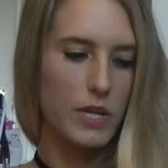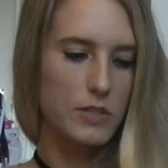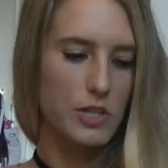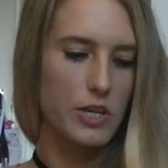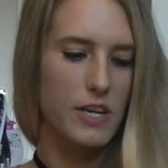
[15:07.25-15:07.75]

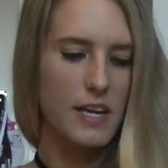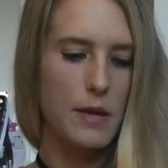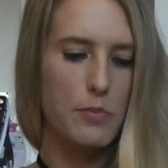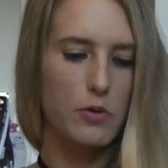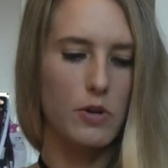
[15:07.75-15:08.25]
So you can
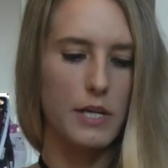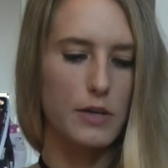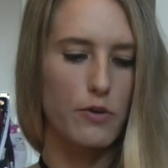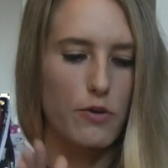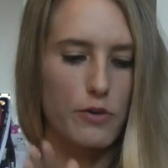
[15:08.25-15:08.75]
keep all like
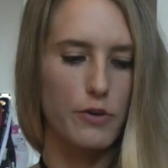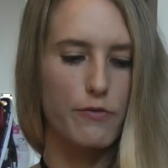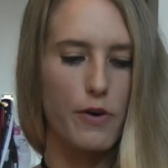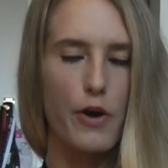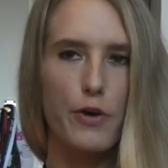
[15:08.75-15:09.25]
your
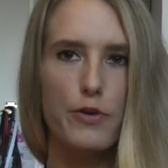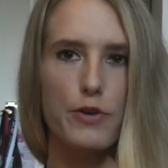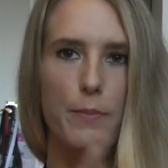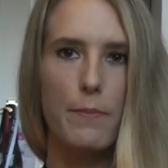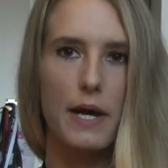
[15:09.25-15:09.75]
phone,
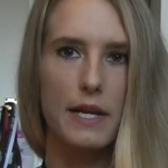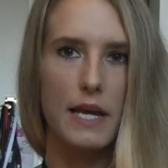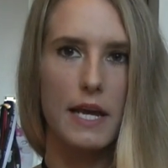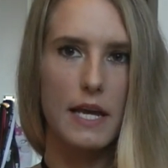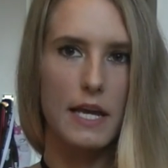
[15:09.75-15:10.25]
your
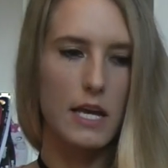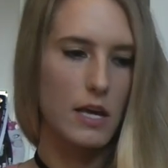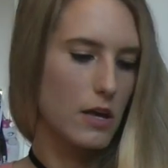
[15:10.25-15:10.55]
money,